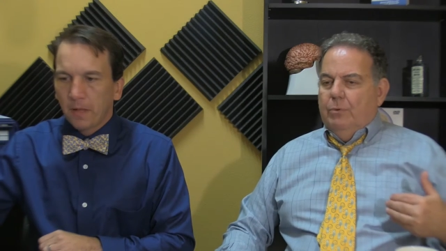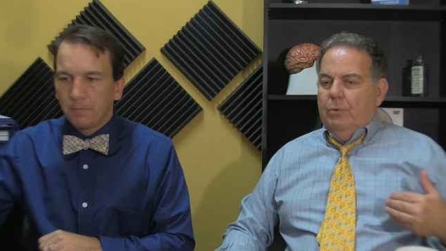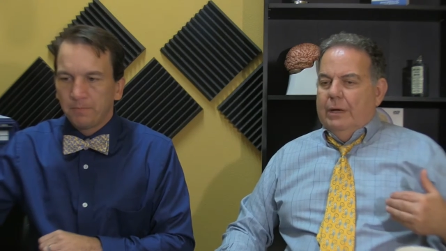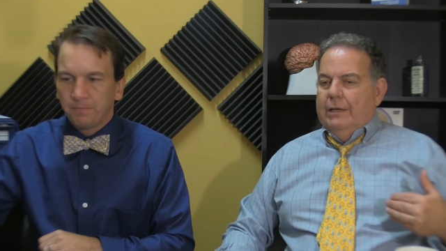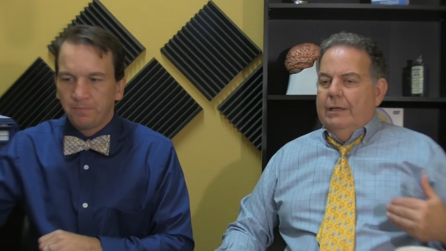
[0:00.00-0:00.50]

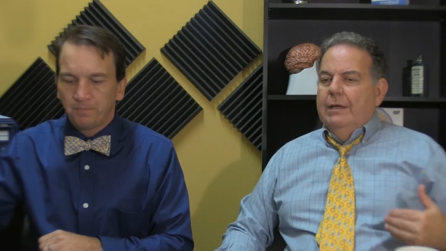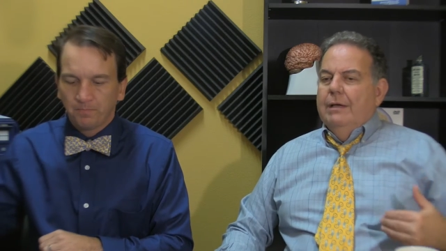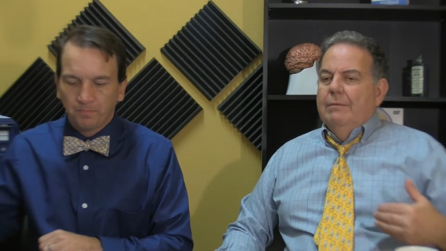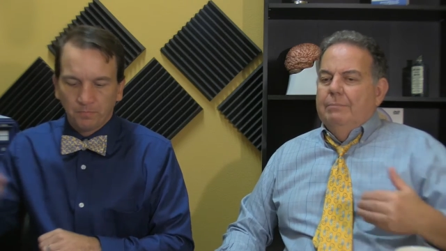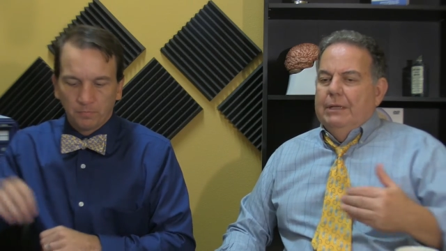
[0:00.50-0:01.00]
Speaker 1: away
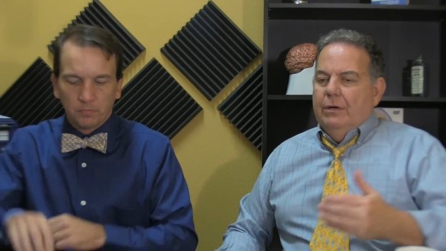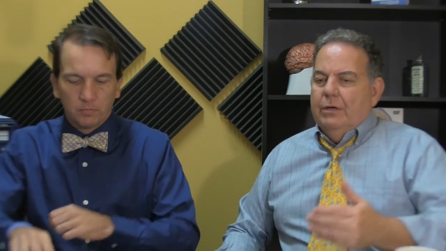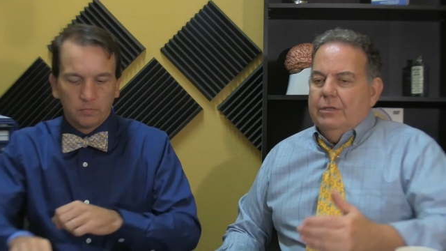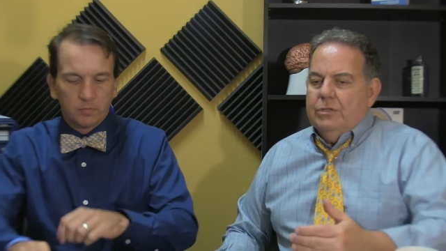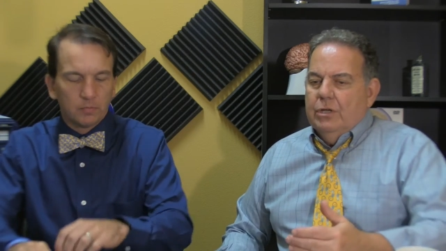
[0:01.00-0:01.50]

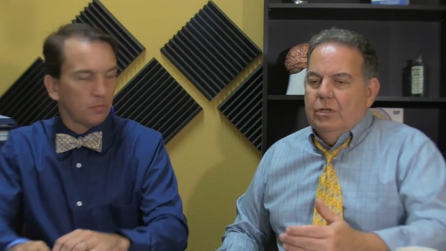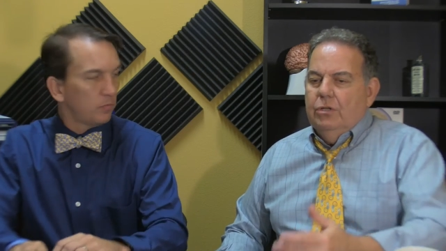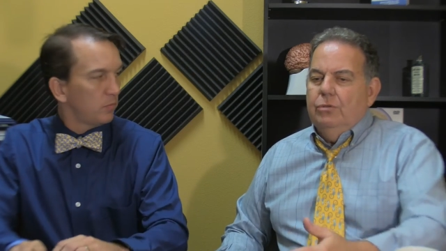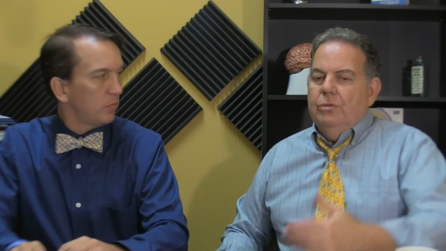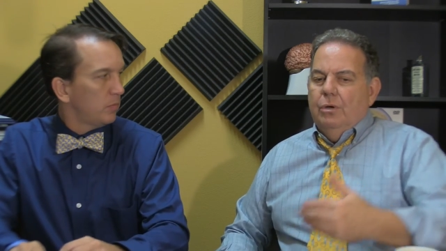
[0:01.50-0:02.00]
because
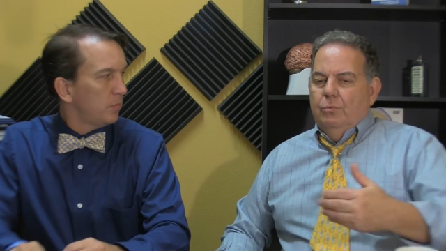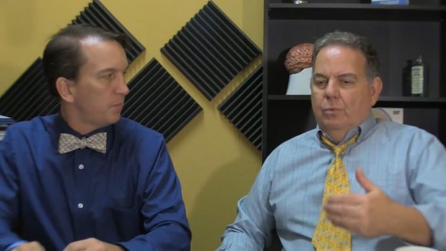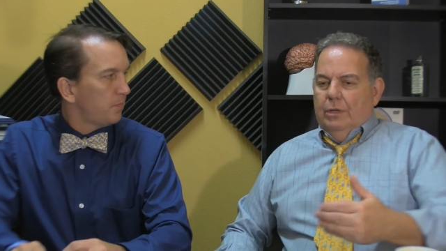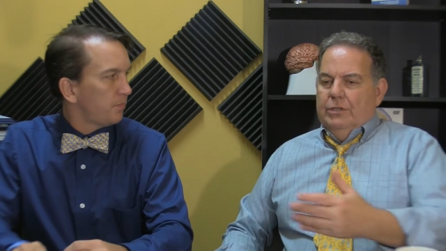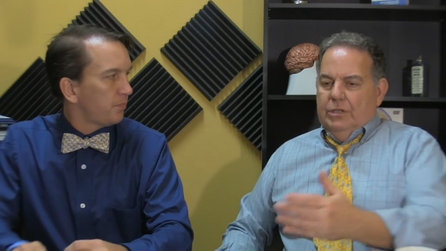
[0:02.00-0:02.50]
you don't
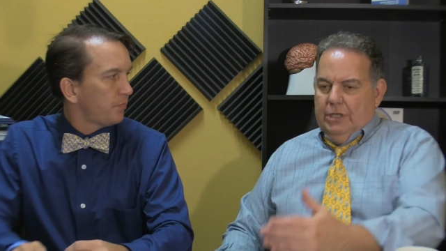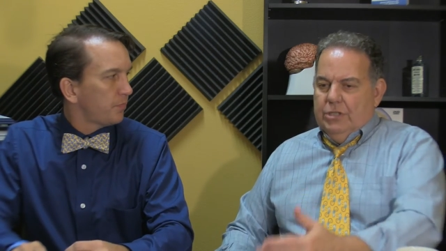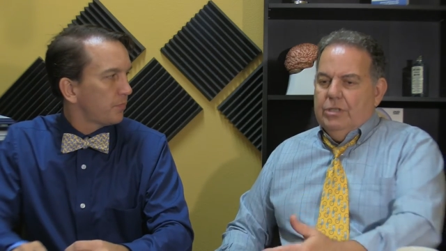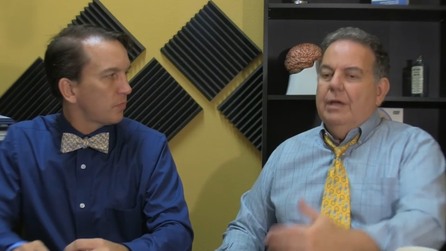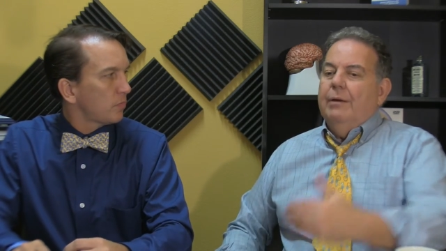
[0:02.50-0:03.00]
want to
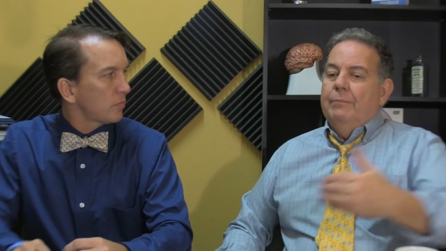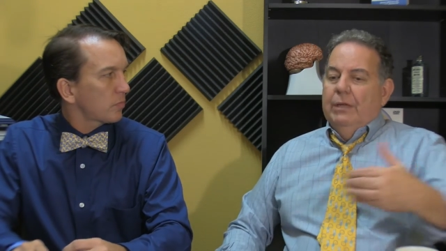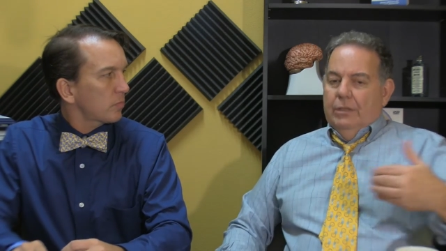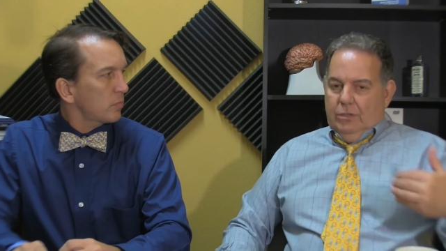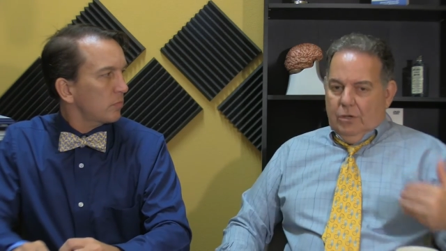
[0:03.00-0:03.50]
teach them
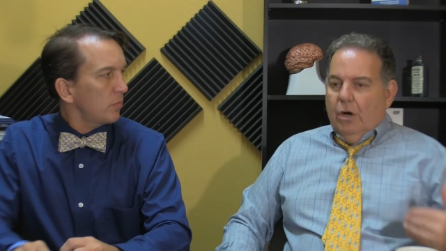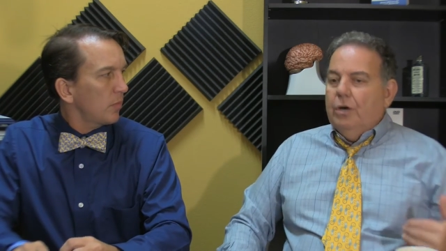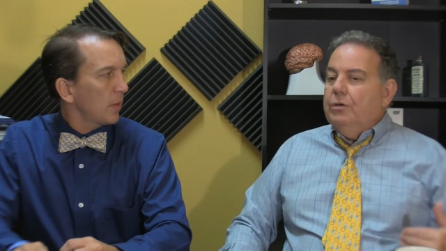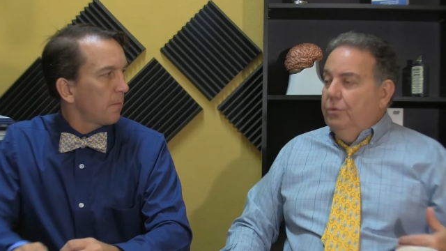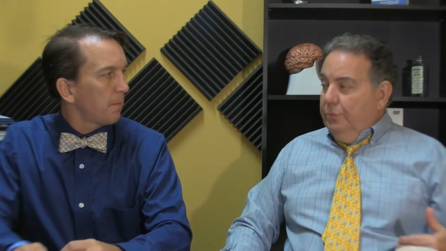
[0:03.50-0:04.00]
that
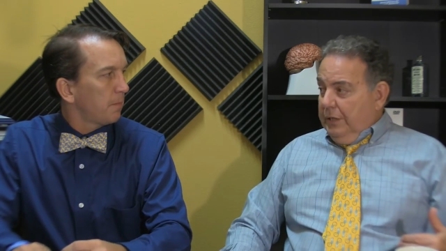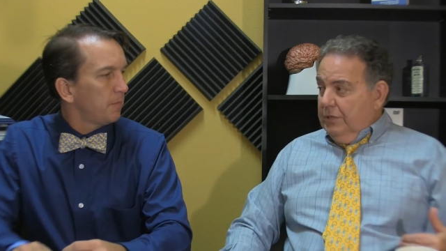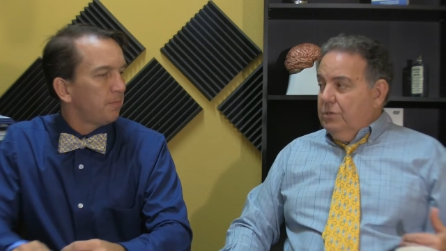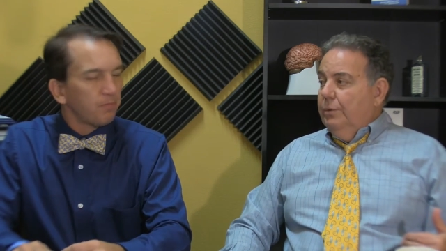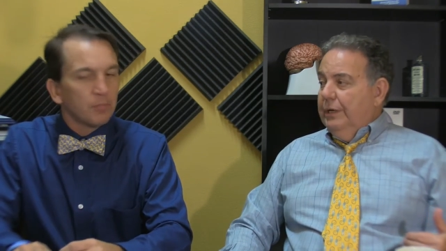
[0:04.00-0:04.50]
arguing
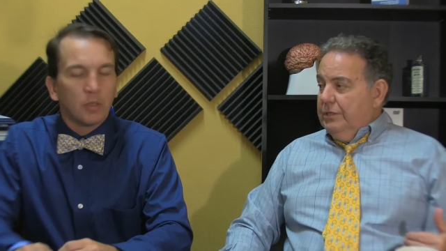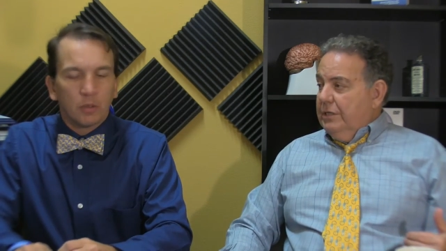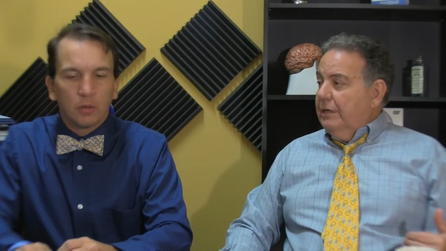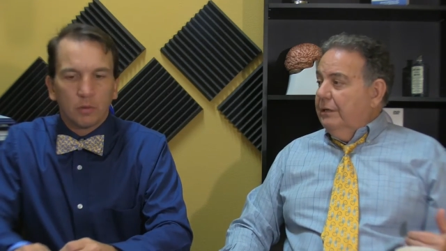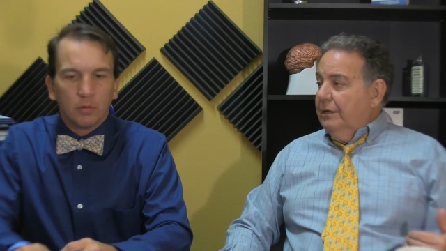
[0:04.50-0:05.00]
is the way to
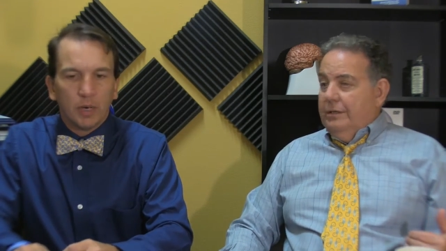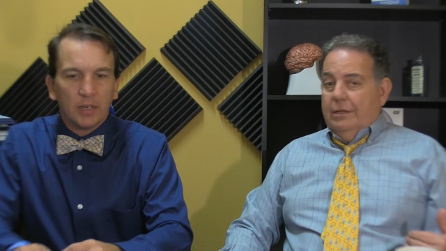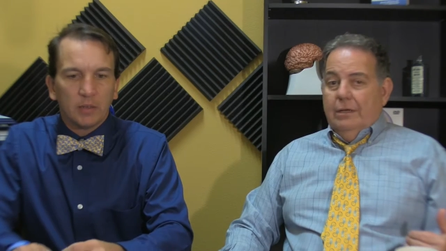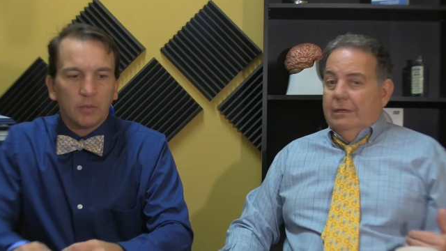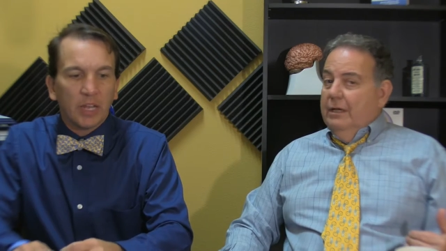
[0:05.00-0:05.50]
settle anything. Right.